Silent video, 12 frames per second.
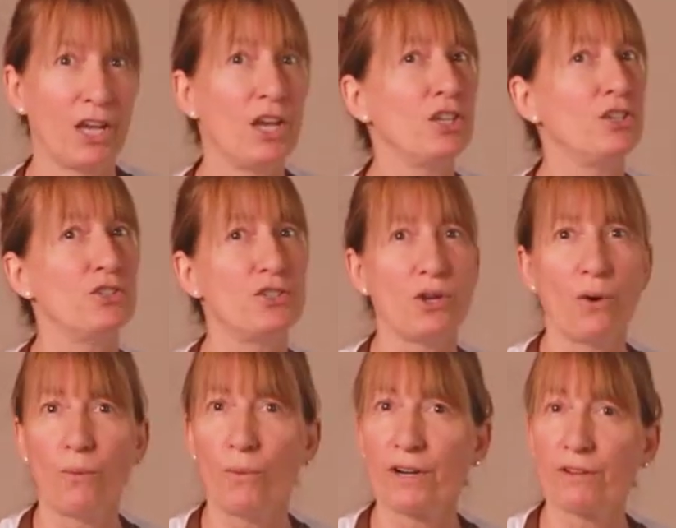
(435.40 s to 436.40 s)
You don't
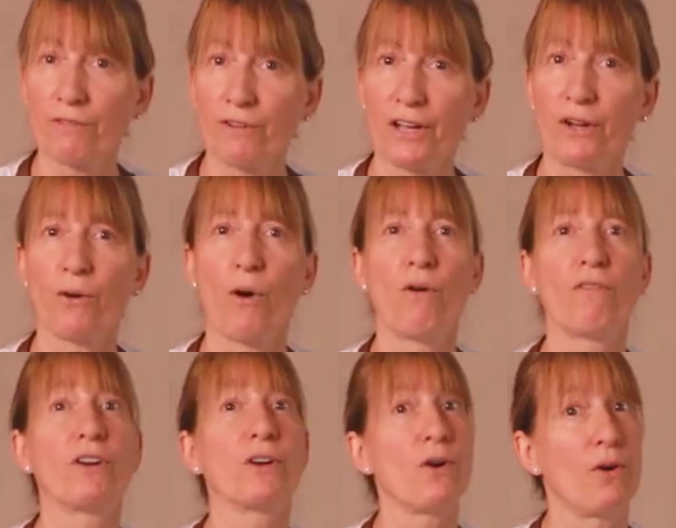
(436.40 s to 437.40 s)
want to fire over
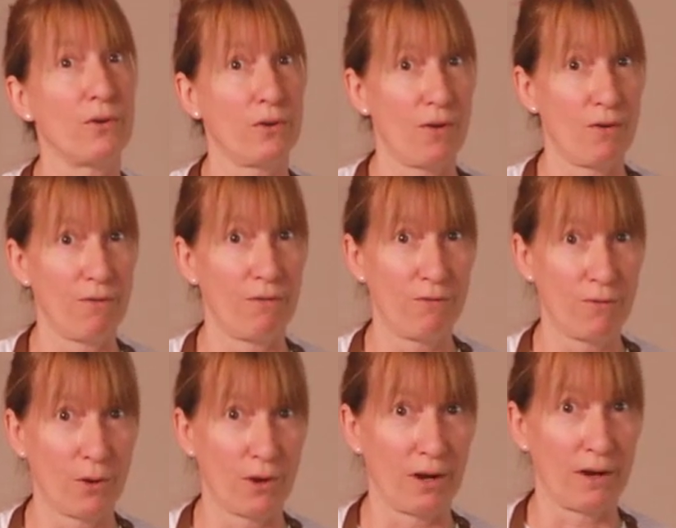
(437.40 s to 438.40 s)
cone
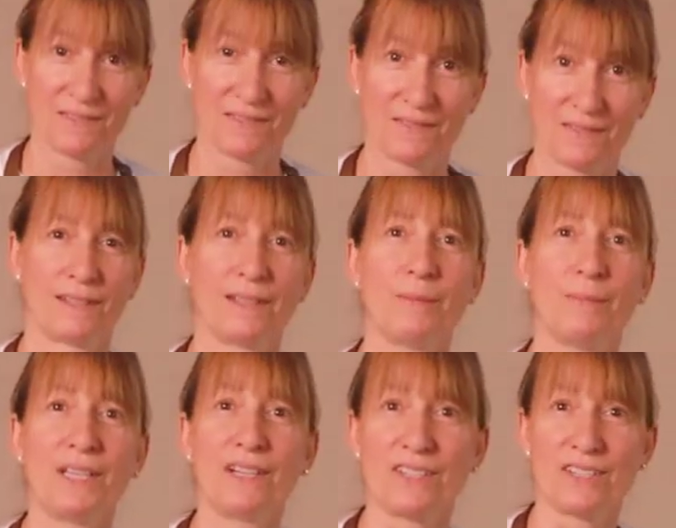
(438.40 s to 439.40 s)
04
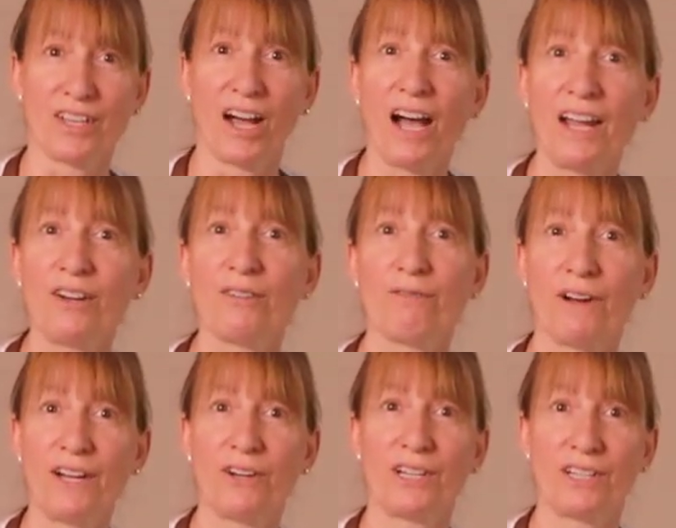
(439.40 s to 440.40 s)
because the higher
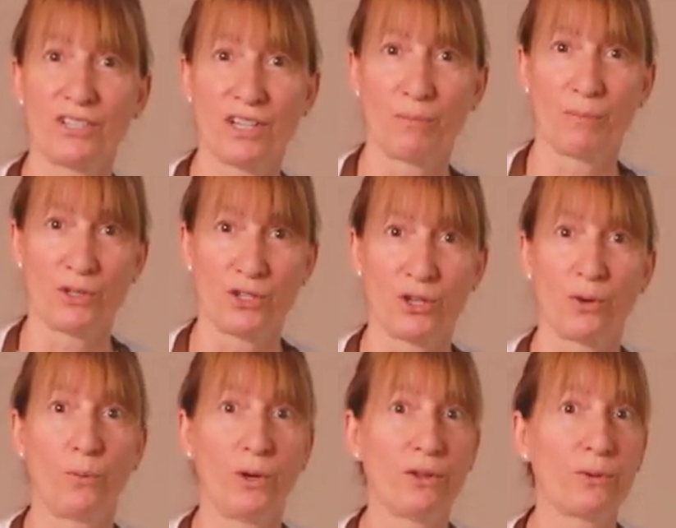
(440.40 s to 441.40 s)
firing temperature
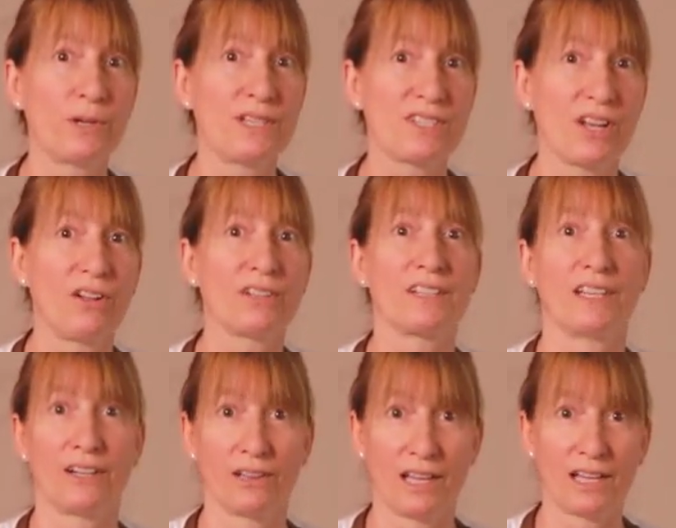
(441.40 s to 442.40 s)
will result in
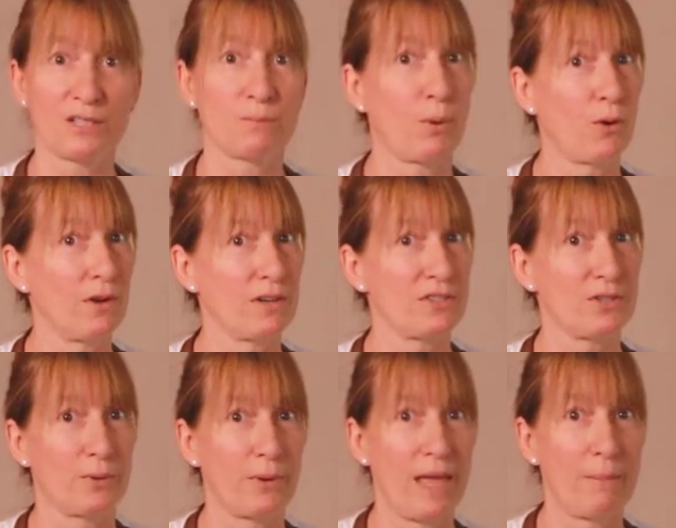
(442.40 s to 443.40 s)
a less porous
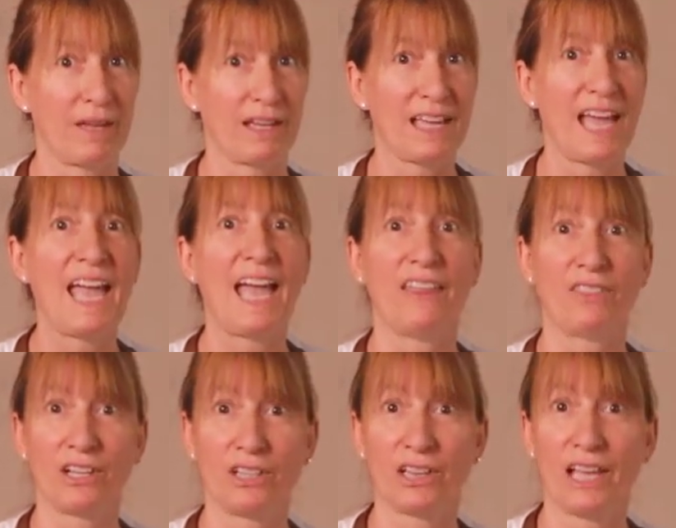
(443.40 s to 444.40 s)
ceramic and the
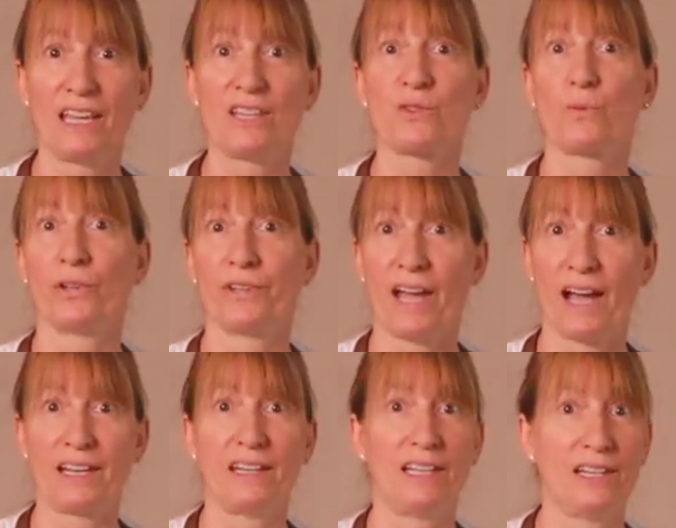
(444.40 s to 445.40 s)
glaze will not
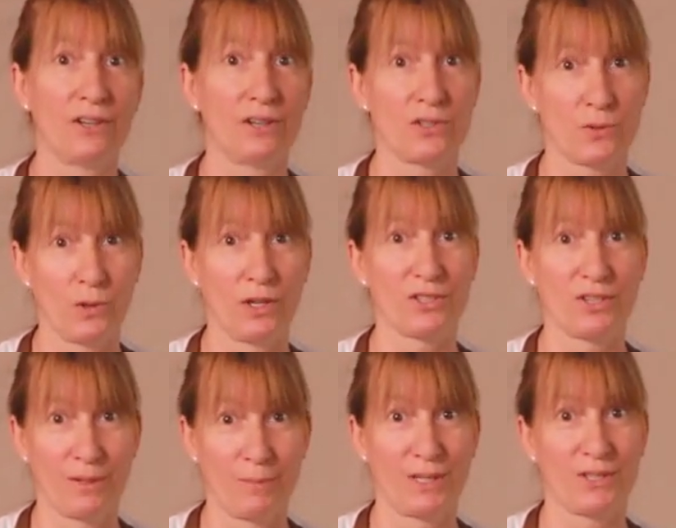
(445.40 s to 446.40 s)
adhere as well to the
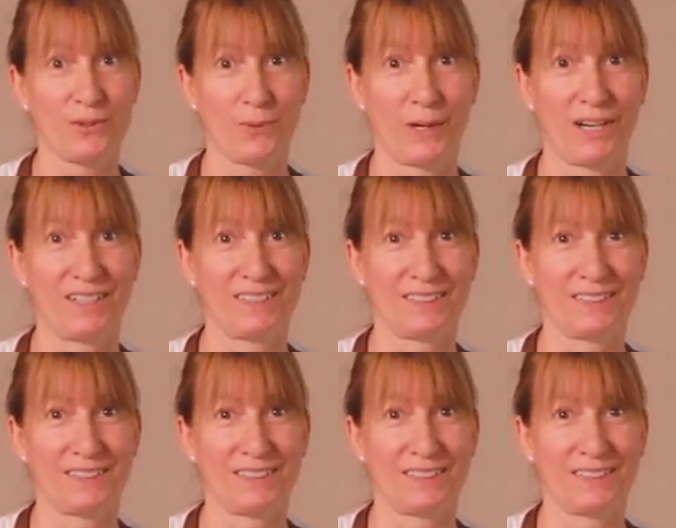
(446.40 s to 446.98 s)
bisqueware.